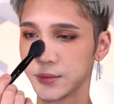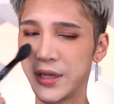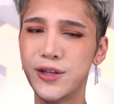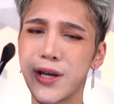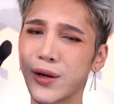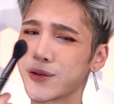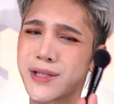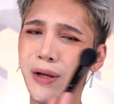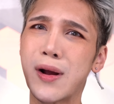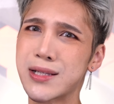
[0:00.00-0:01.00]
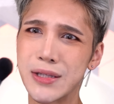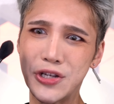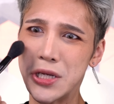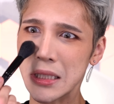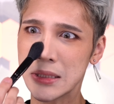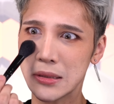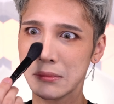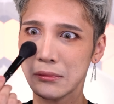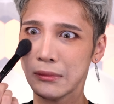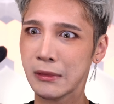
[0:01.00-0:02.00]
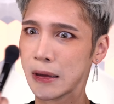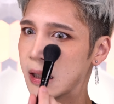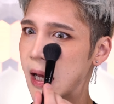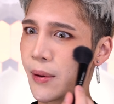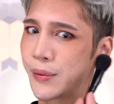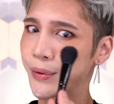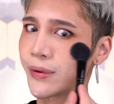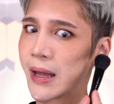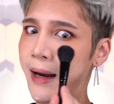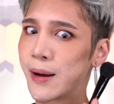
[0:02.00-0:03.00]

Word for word: In general, just across the cheeks. How about we do that?